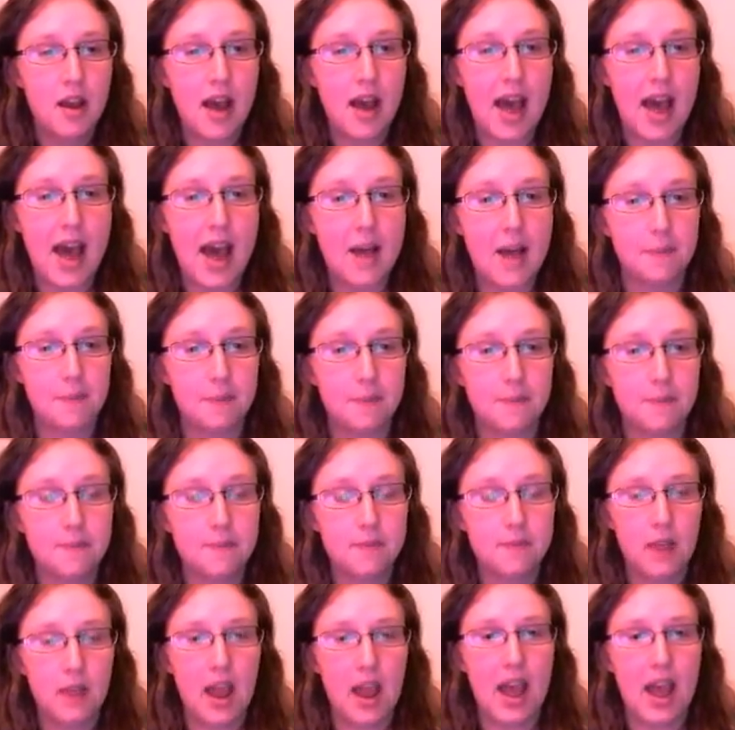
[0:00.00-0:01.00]

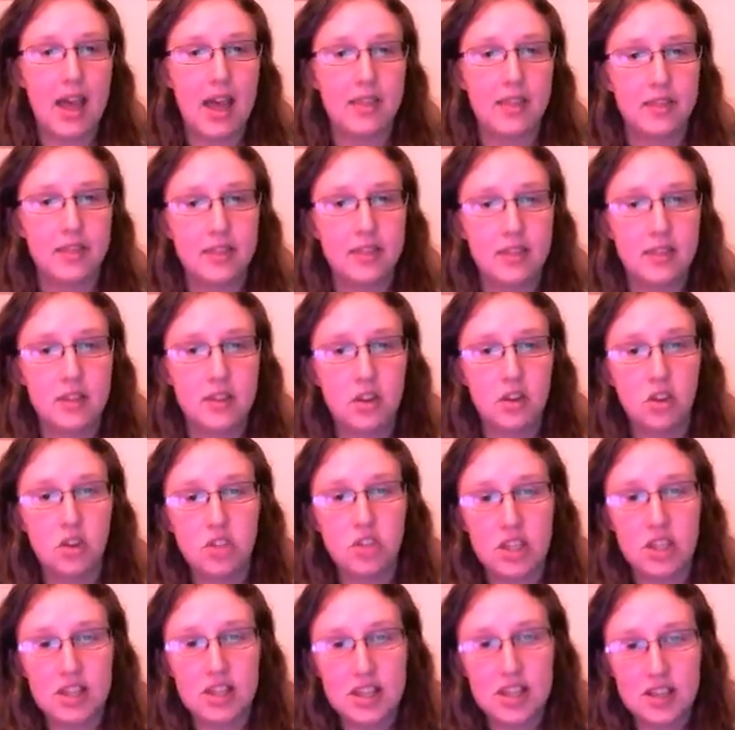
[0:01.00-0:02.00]
And
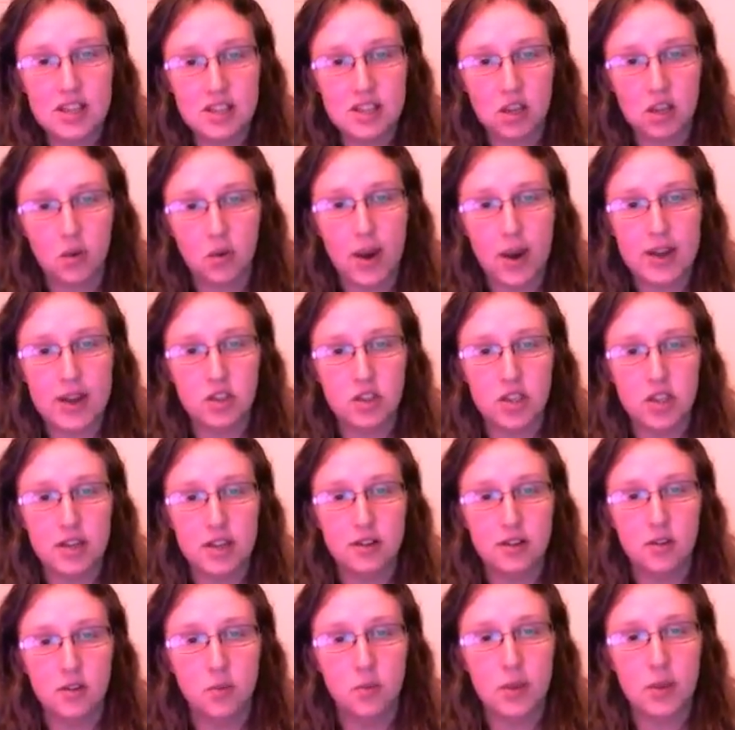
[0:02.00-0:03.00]
using this
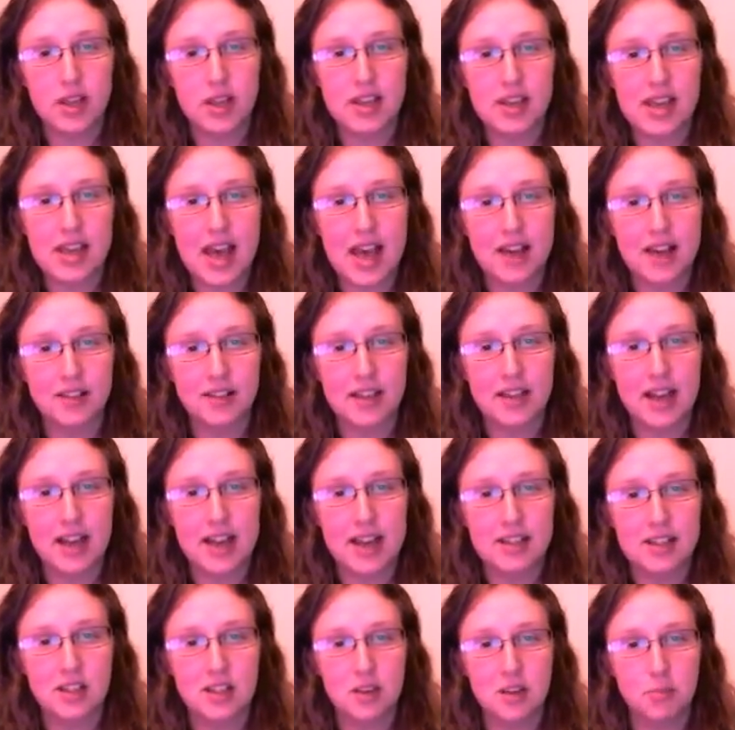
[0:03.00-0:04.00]
equation, we can
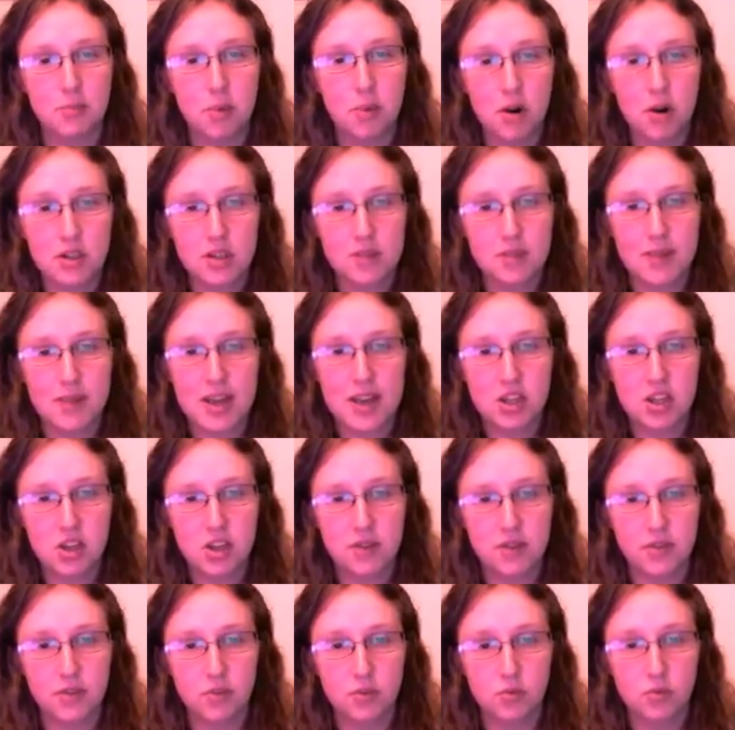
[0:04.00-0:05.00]
calculate an approximation
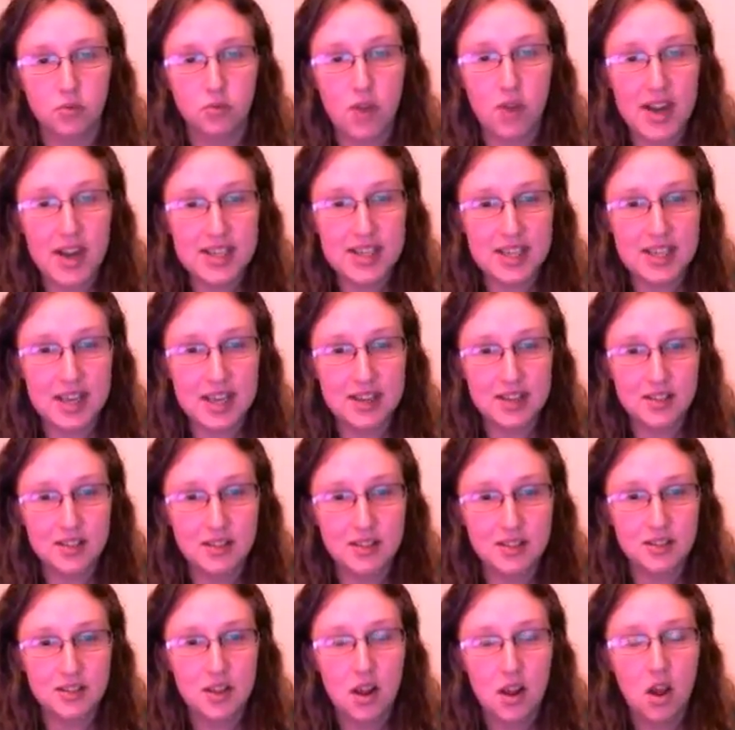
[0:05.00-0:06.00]
of the
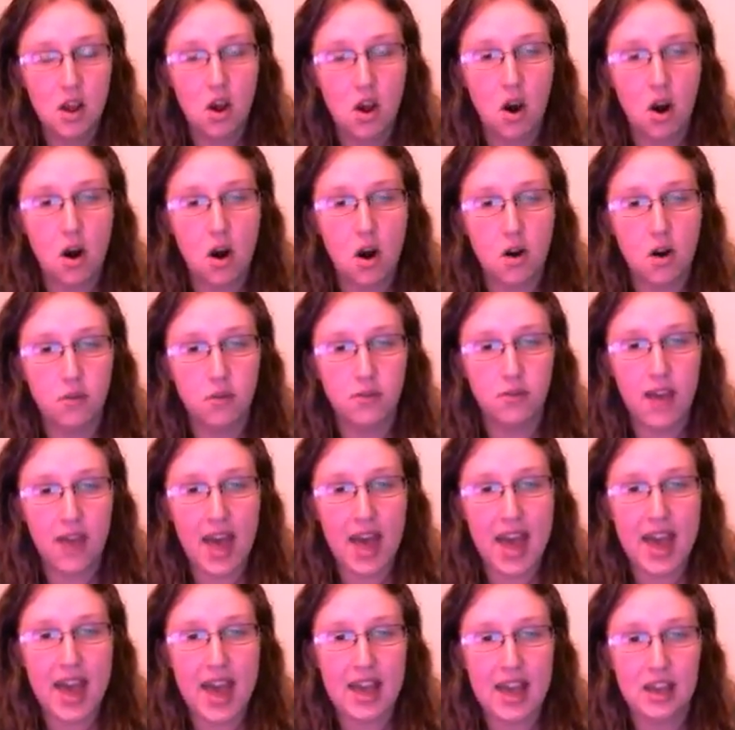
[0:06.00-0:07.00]
radius of
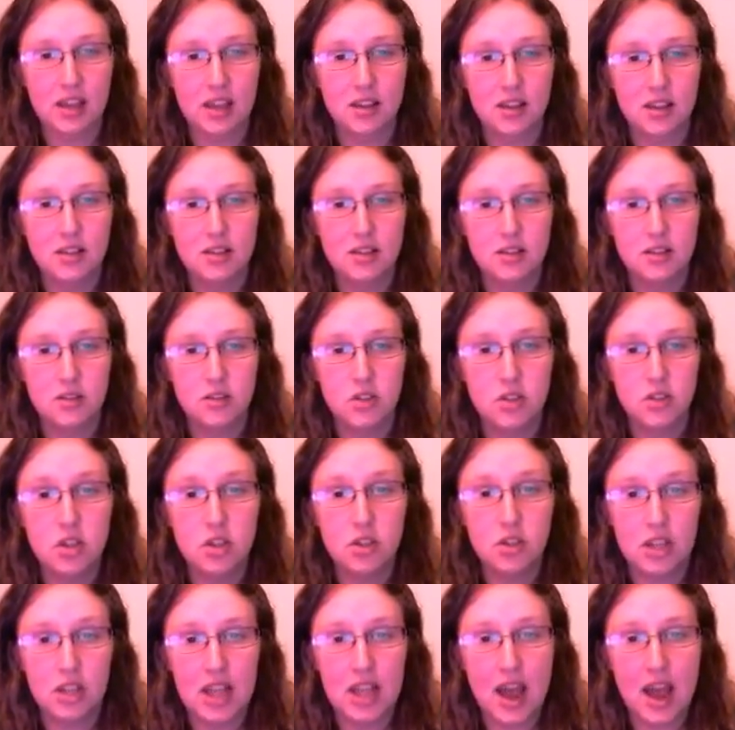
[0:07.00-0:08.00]
a
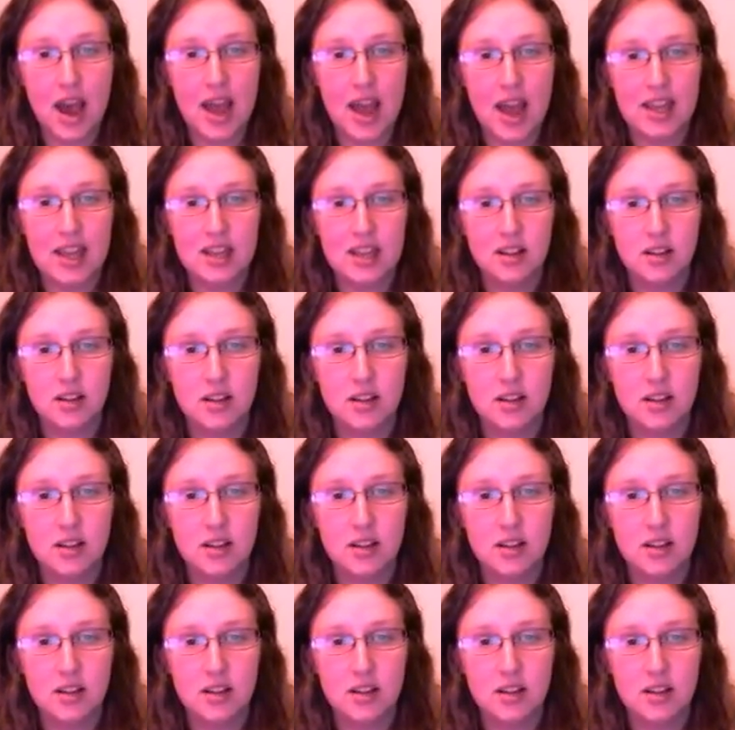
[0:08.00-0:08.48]
nuclei,